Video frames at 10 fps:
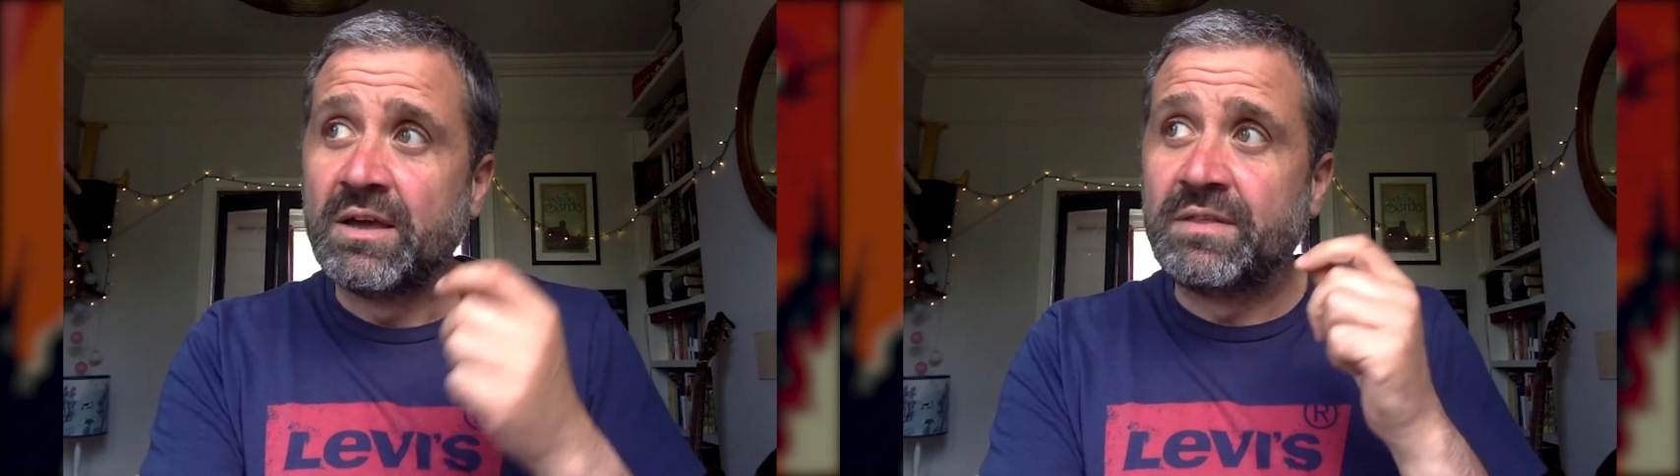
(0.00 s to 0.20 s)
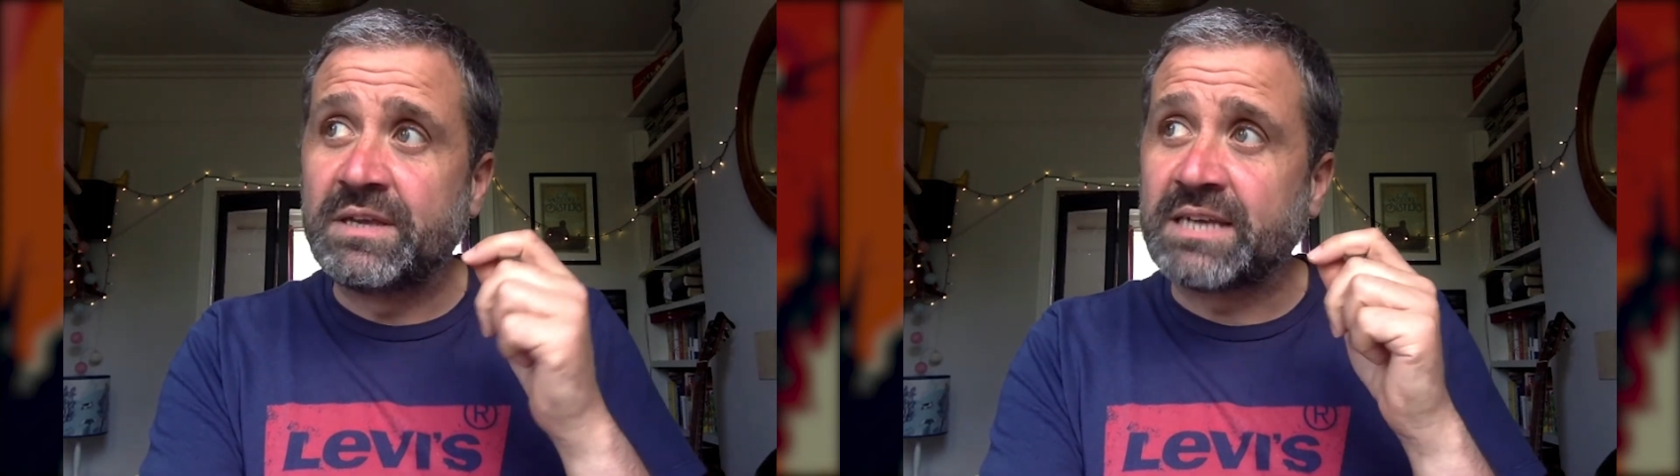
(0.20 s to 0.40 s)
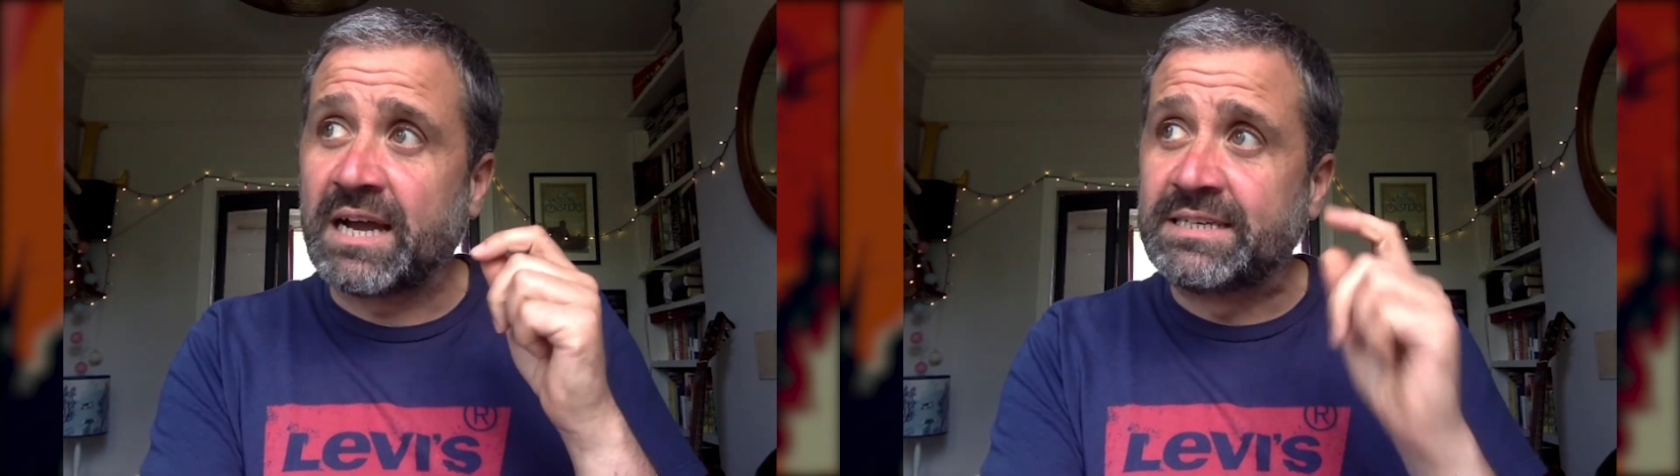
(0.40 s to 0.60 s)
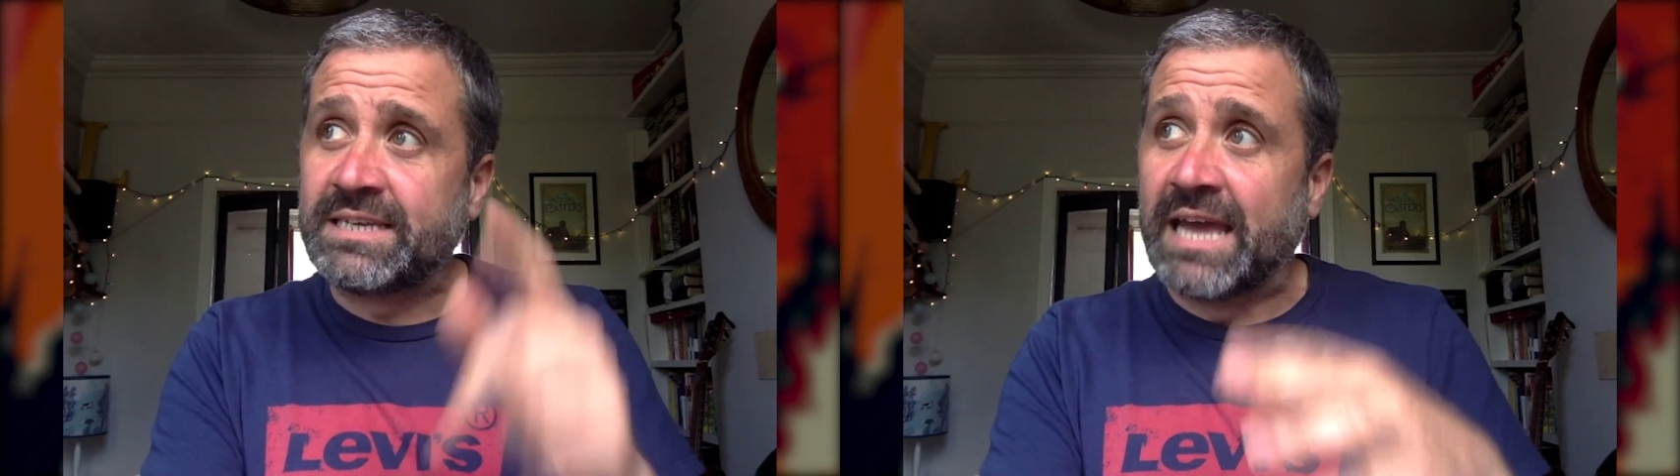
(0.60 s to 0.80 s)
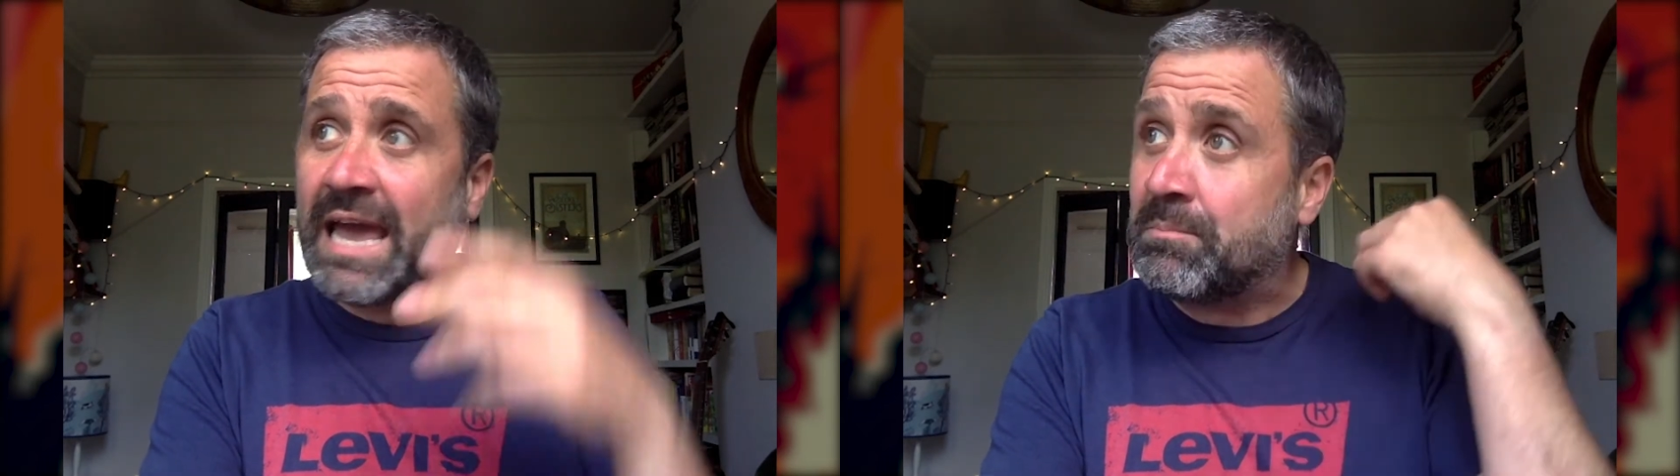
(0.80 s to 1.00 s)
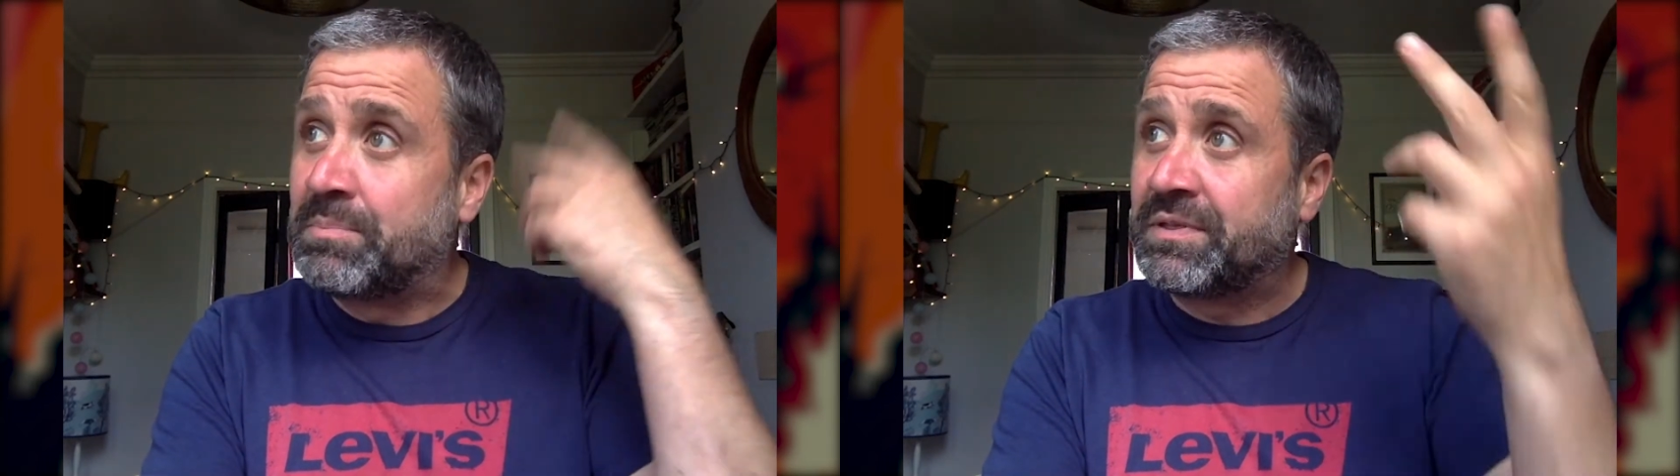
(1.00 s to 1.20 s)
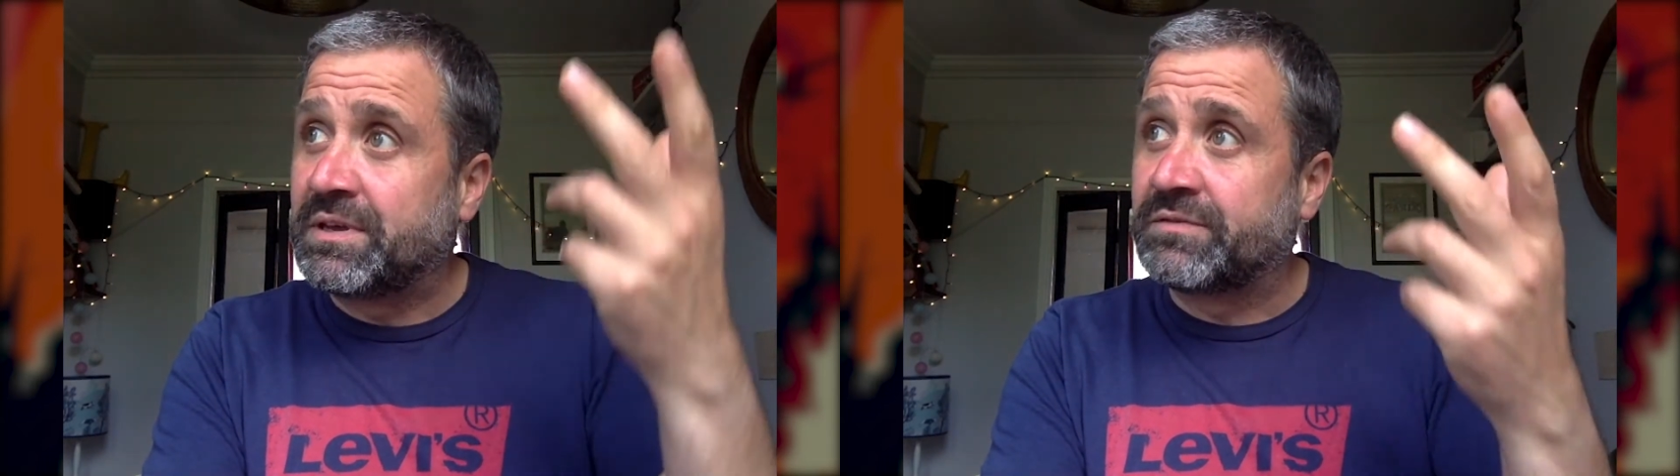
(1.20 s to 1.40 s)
This idea, empathy,